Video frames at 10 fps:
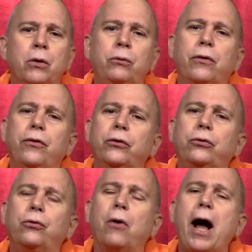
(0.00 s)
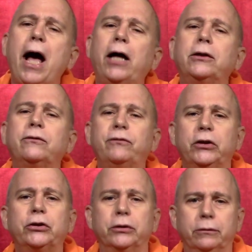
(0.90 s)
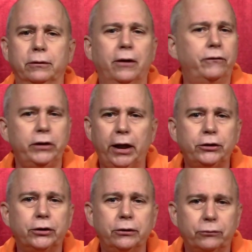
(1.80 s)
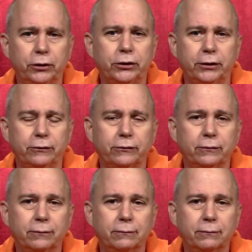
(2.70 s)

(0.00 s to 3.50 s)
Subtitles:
with the grand vision of the ancient rishis.